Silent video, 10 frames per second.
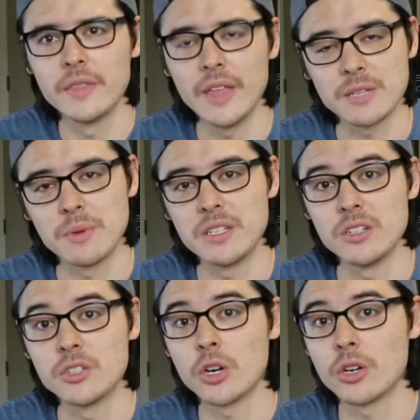They asked me to
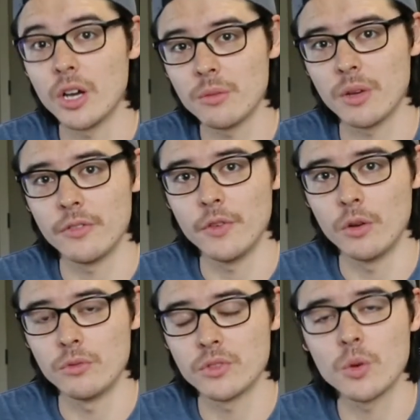turn on my
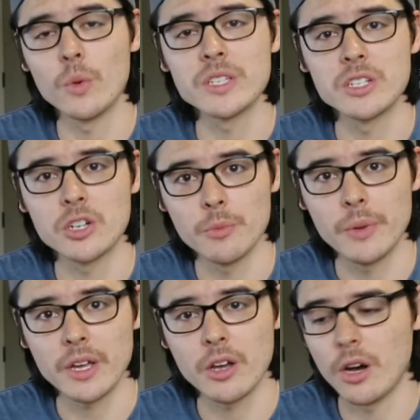phone. So once I turned it
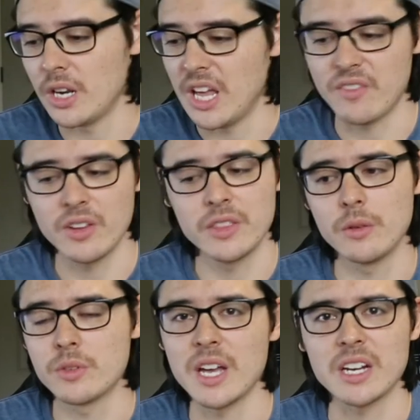back on, everything
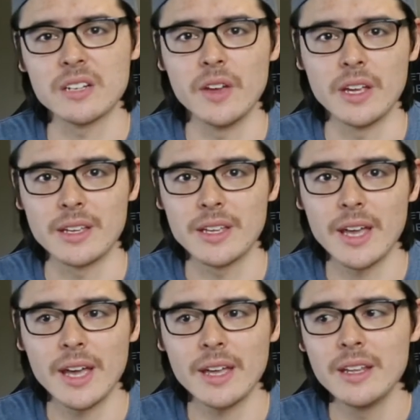was activating
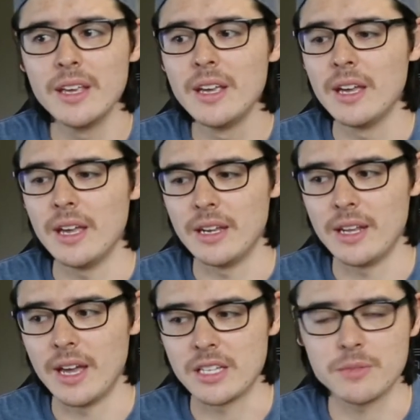again, and it
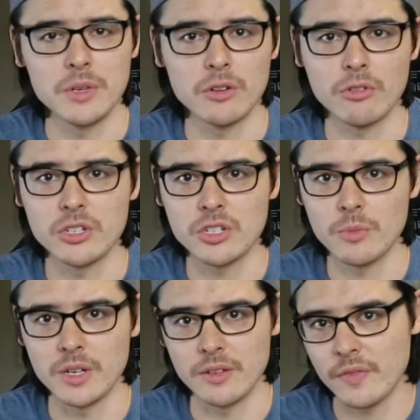asked me to register
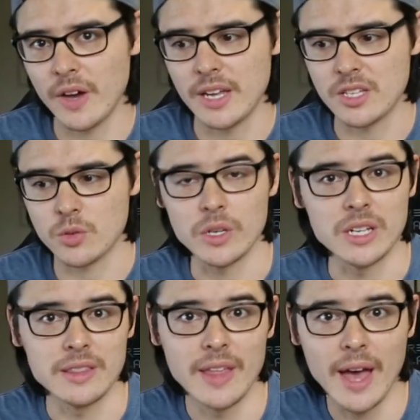my device, so I
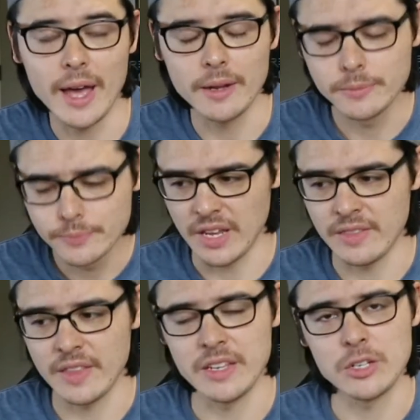did that. And
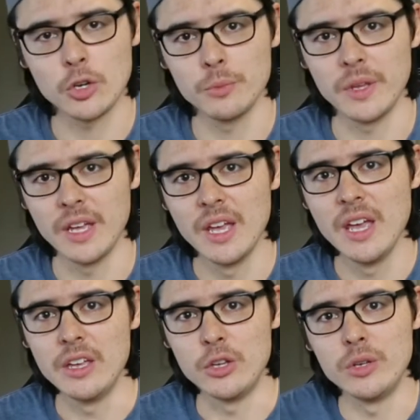then they told me,
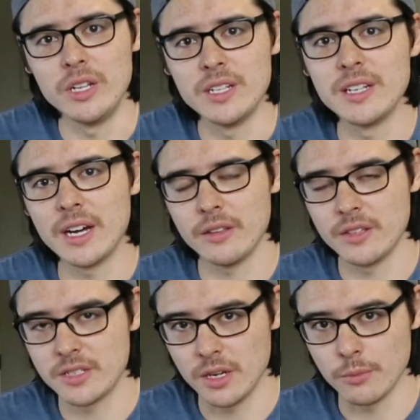you need to dial
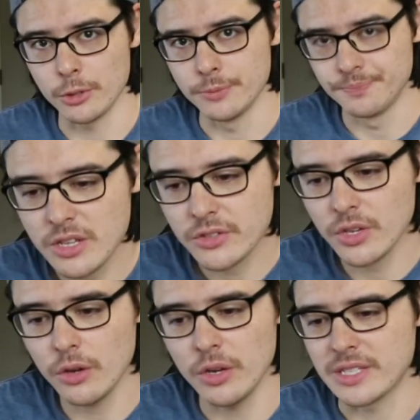this number.
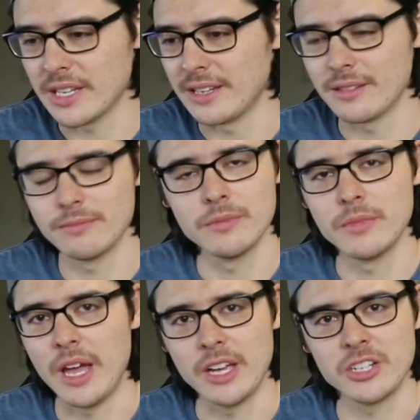So it's like
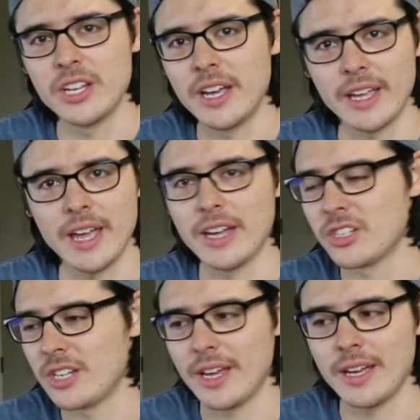
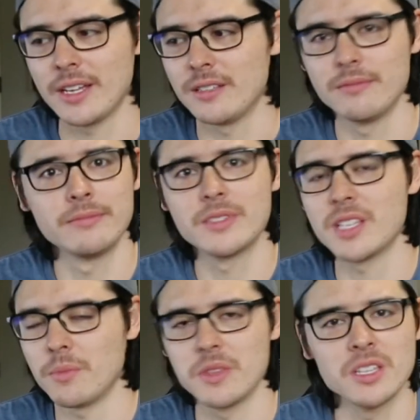hashtag
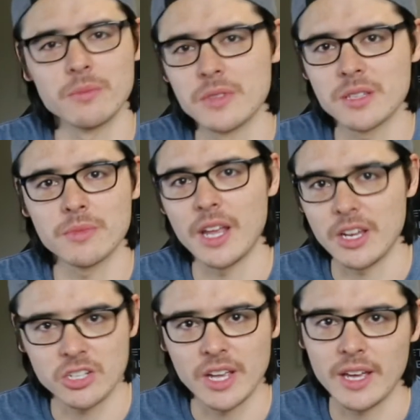something something something
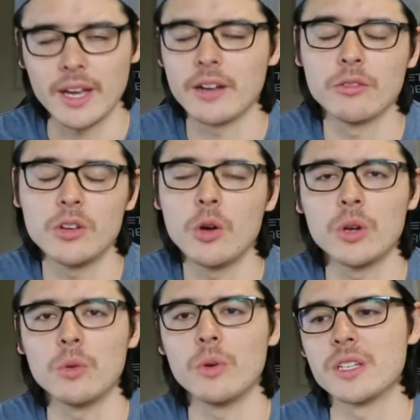hashtag. I don't know what
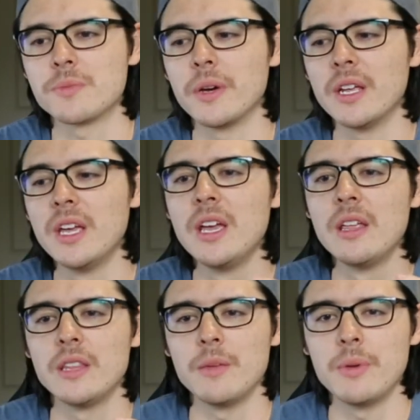it was, but
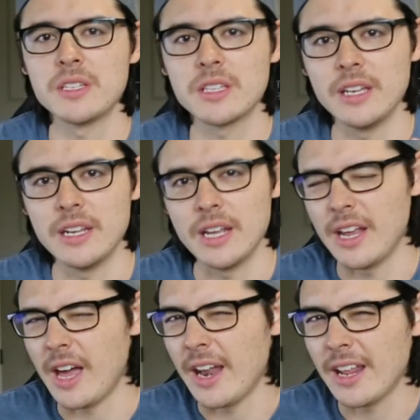they basically, and
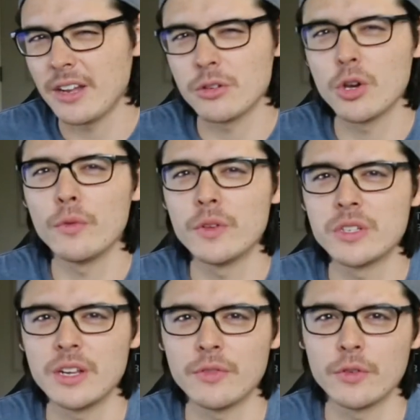I don't know if it's
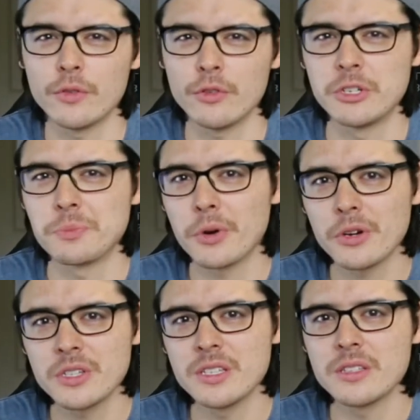different for each person,